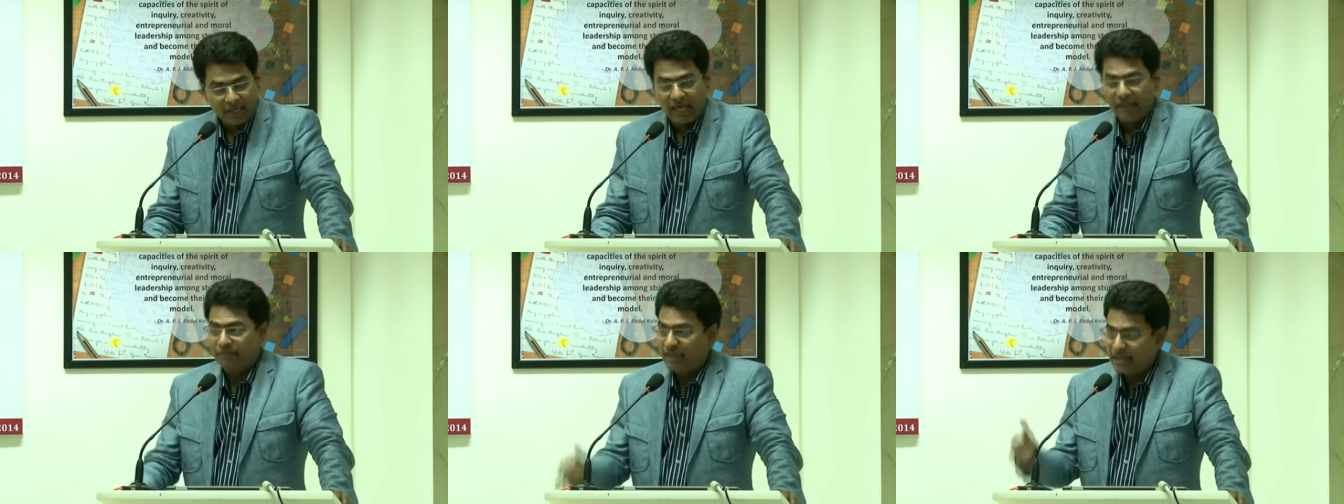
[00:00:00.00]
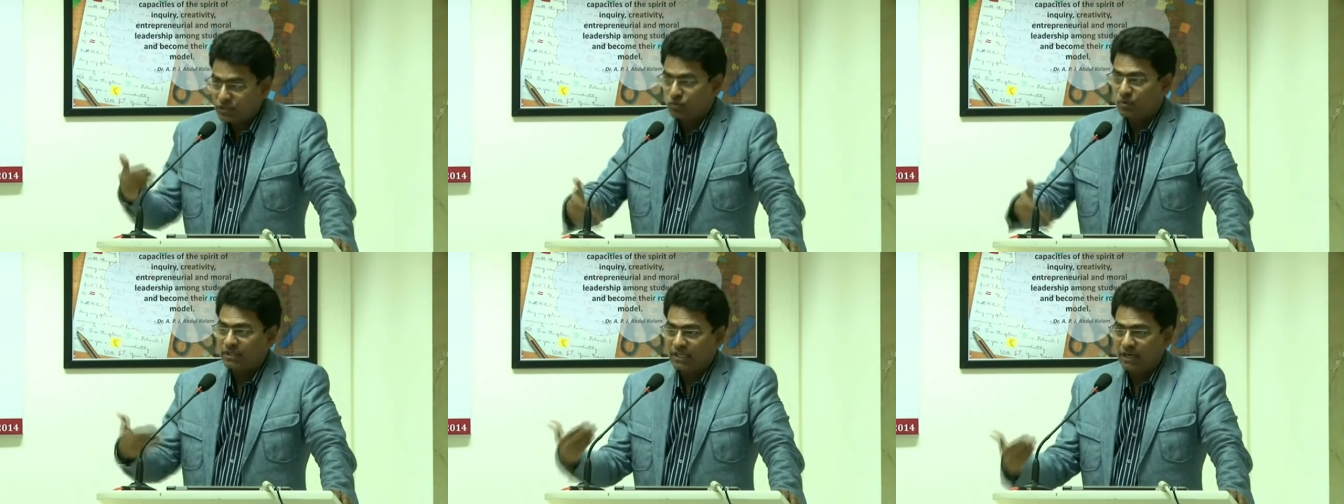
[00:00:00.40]
And
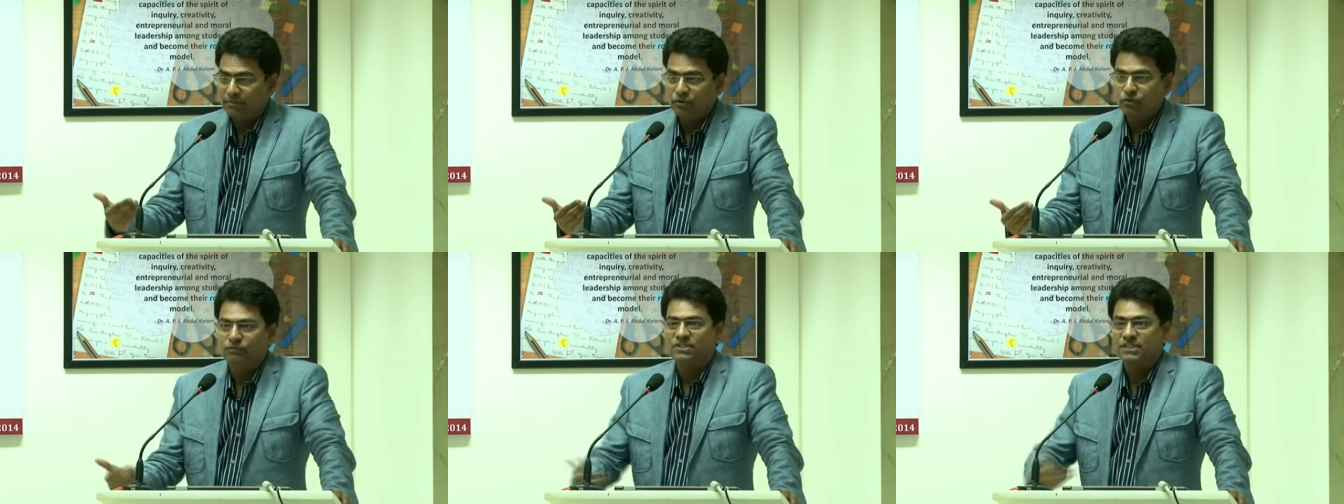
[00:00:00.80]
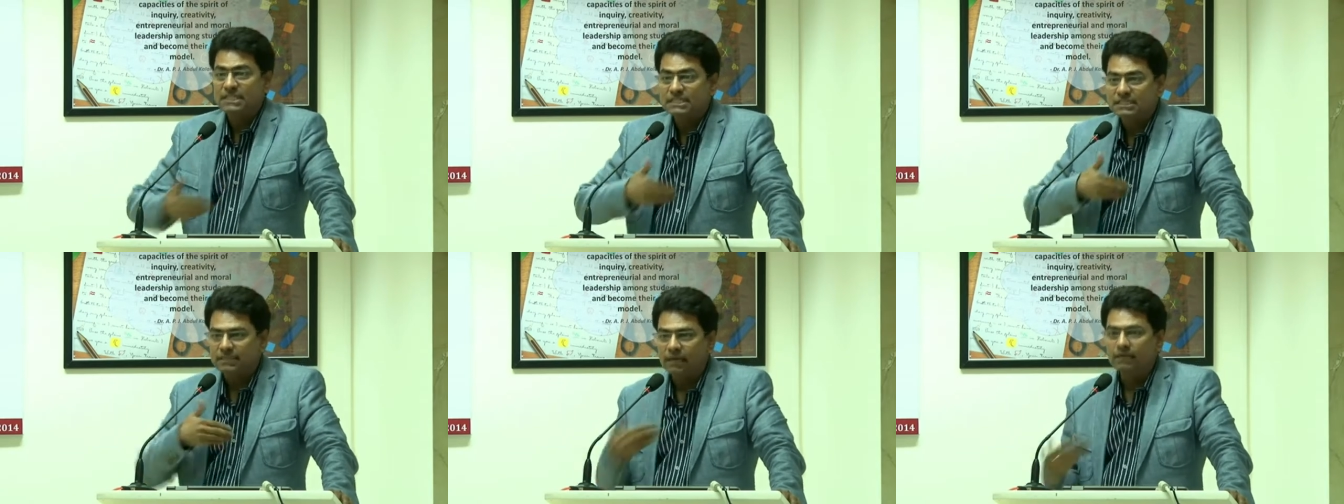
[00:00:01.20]
that's what they have been which
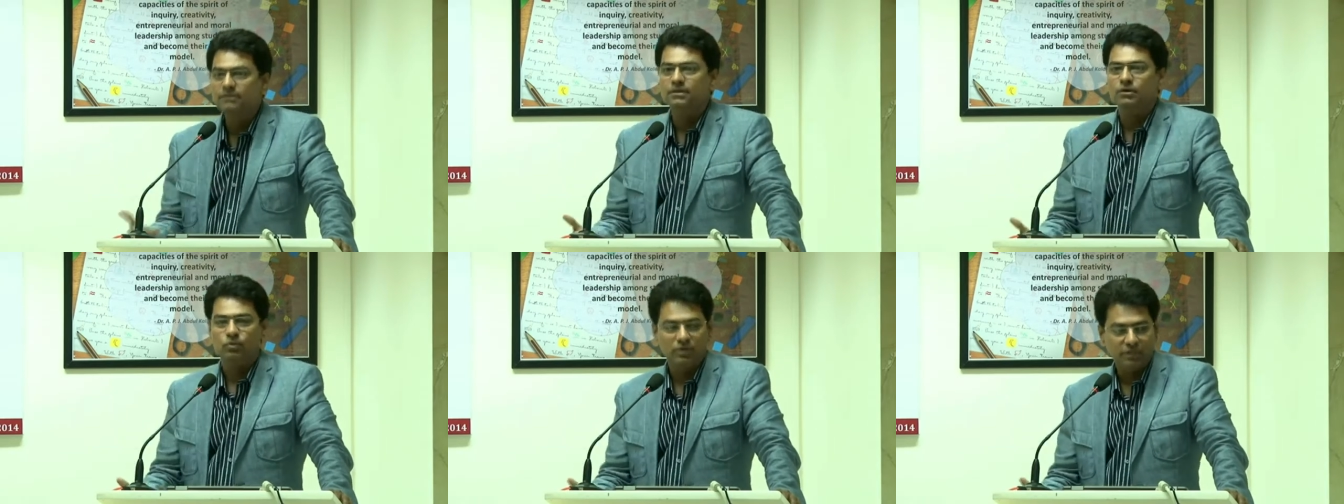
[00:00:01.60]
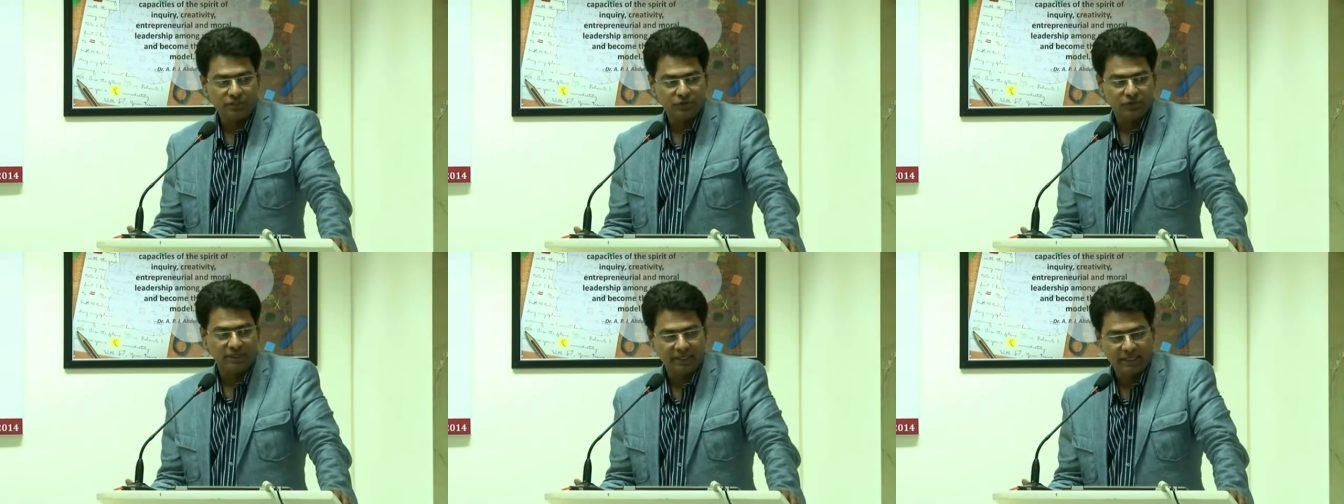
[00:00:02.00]
has stunned the
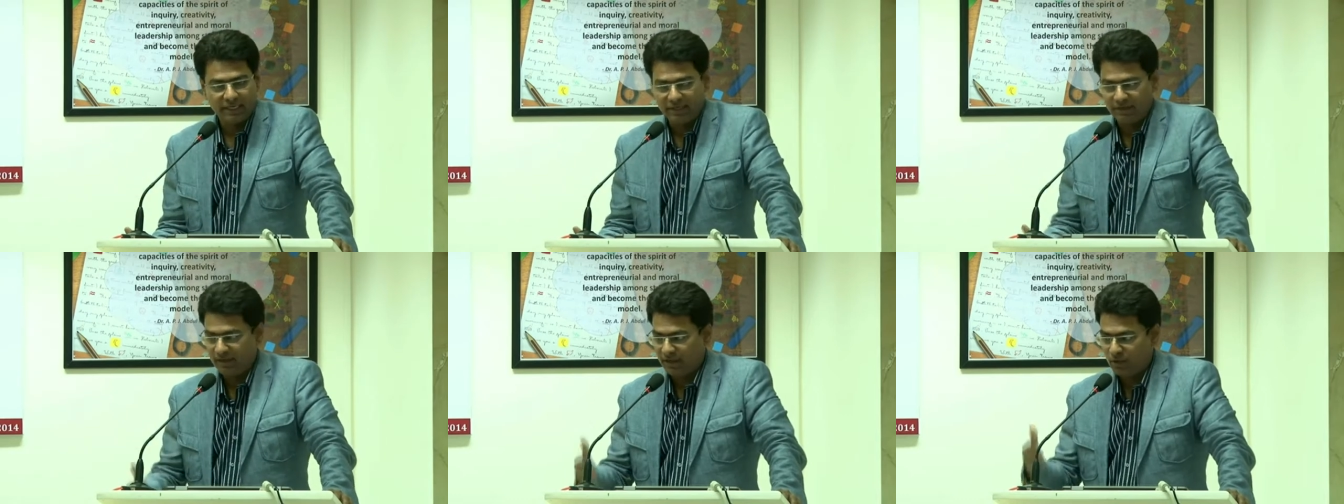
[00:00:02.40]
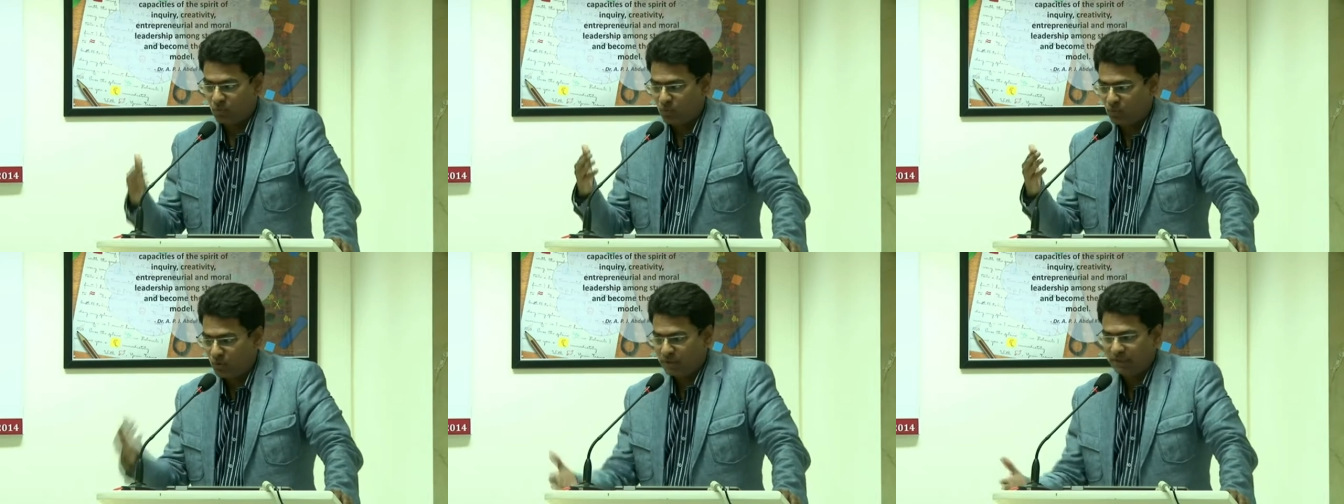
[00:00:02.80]
world today, right? Like,
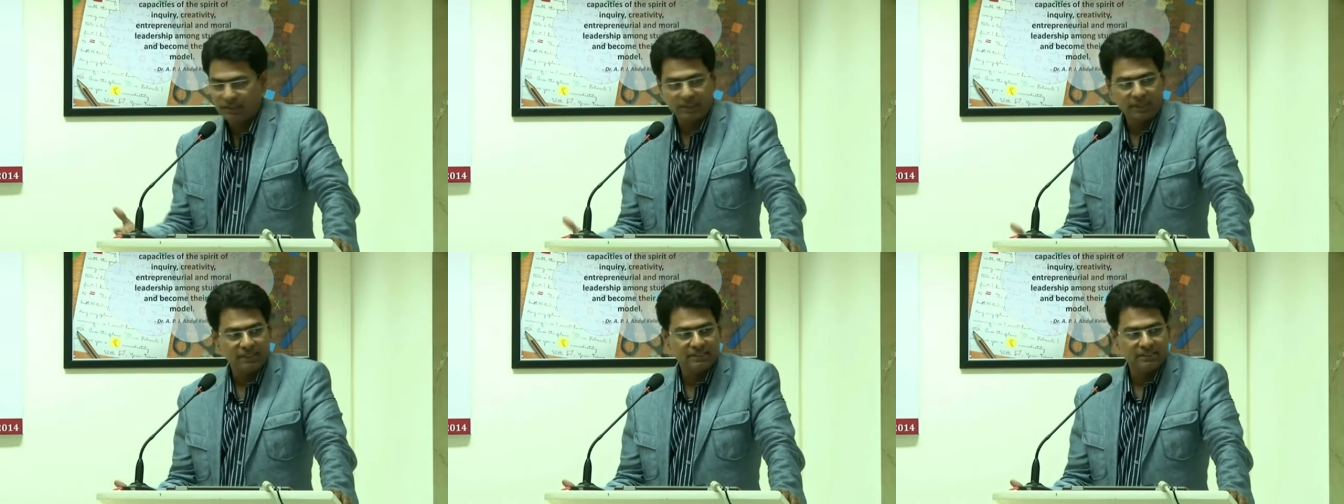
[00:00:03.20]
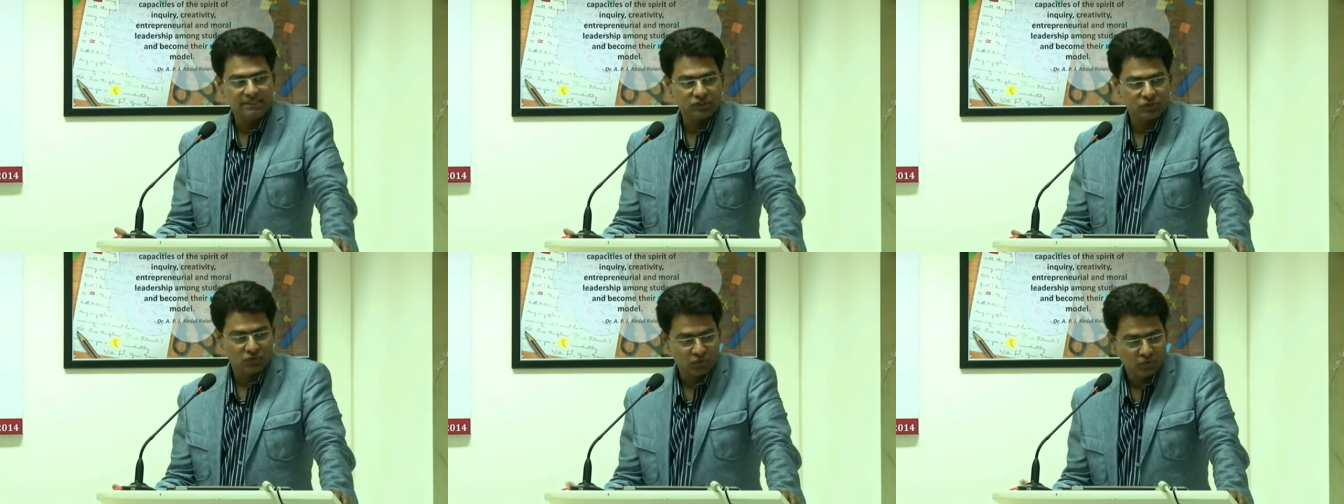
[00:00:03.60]
what is
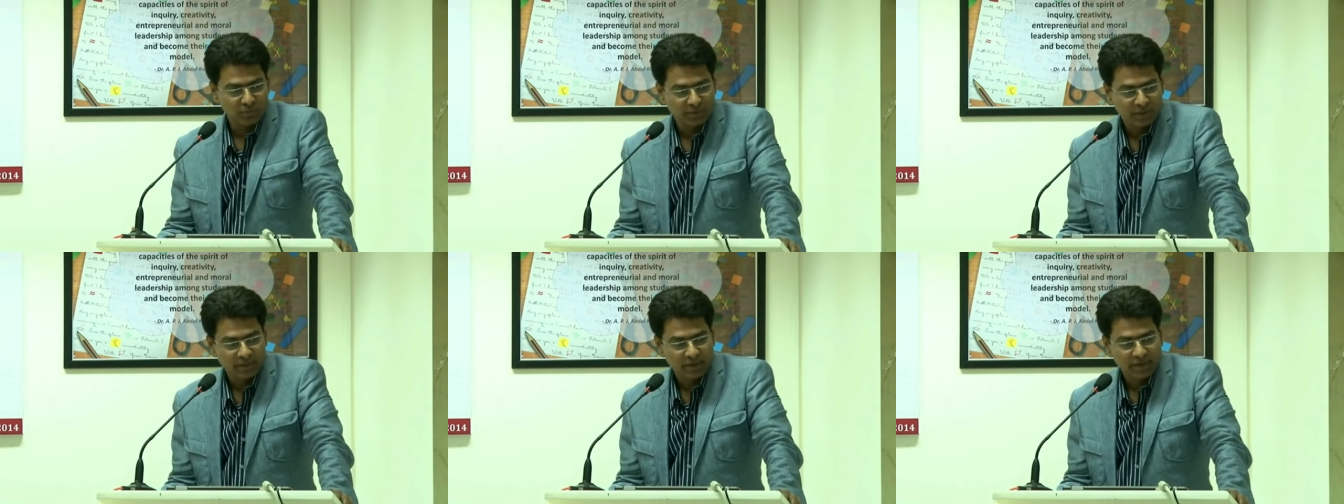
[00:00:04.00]
this group?